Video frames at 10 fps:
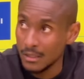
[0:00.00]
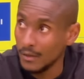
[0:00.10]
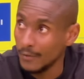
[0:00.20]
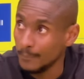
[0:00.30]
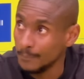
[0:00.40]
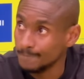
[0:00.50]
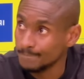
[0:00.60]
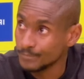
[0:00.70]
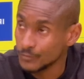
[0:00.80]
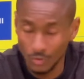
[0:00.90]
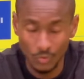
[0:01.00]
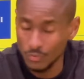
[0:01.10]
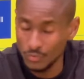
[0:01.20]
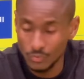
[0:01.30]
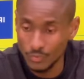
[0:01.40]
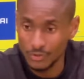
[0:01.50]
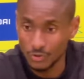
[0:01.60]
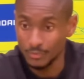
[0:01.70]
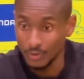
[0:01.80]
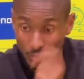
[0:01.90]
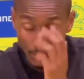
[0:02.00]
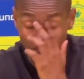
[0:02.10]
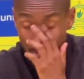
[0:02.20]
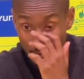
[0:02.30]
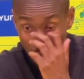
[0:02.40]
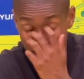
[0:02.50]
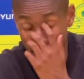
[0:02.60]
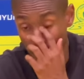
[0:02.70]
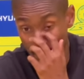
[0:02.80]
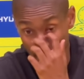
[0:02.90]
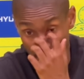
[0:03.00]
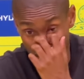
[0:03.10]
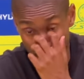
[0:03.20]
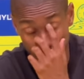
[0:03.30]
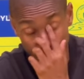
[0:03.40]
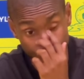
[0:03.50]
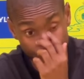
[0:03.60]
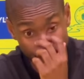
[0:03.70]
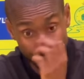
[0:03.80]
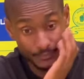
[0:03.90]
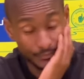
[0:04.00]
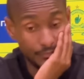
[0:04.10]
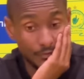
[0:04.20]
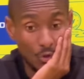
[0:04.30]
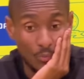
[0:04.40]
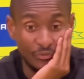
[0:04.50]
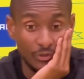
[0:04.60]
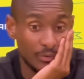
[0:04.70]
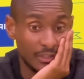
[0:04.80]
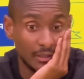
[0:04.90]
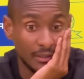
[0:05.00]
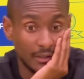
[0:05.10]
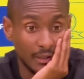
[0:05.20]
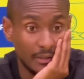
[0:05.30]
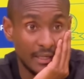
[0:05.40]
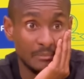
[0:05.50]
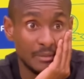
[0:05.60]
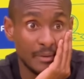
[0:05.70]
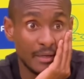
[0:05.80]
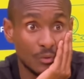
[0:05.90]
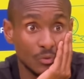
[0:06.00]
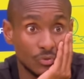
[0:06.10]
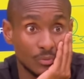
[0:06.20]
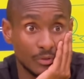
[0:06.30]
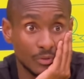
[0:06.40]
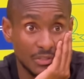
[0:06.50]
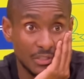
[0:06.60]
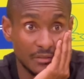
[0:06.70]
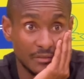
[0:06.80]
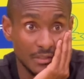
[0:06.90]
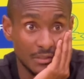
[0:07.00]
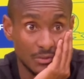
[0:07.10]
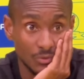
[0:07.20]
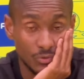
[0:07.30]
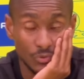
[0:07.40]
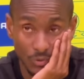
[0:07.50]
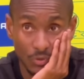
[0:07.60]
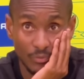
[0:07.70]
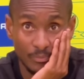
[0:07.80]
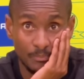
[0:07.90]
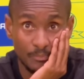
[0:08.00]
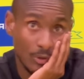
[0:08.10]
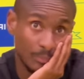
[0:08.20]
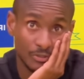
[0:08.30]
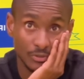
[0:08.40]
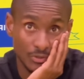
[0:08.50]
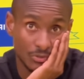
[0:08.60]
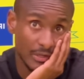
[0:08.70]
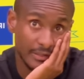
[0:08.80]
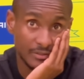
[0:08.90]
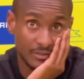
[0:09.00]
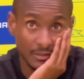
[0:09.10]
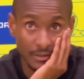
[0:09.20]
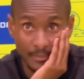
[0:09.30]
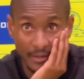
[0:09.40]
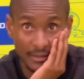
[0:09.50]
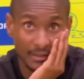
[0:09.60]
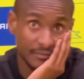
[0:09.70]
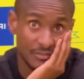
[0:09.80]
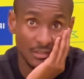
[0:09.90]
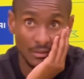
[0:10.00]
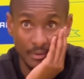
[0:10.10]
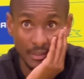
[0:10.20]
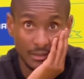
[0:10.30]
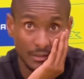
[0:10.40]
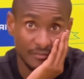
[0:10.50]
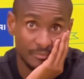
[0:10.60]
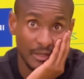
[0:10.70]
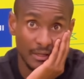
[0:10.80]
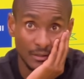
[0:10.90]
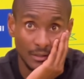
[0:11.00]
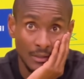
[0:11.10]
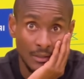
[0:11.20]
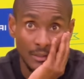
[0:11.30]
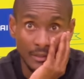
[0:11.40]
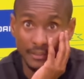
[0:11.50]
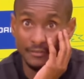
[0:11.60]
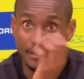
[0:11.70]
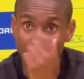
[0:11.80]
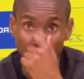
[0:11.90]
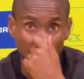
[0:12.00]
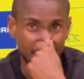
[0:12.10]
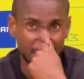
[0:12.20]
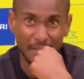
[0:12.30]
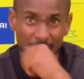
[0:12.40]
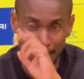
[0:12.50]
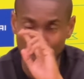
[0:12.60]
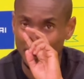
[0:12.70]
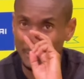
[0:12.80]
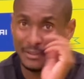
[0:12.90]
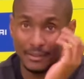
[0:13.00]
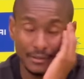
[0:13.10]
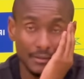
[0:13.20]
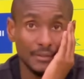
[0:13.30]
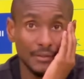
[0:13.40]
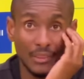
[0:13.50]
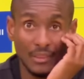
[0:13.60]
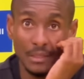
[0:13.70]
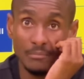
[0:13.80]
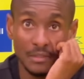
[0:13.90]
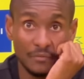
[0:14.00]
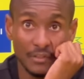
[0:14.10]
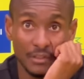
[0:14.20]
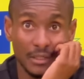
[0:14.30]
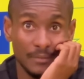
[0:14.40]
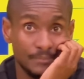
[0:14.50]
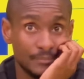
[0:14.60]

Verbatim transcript: Um, so we should be okay. Um, hopefully we can get AB back also because he gives us also a lot of options at centre back, left centre back, left back inverted left back, uh, third midfielder.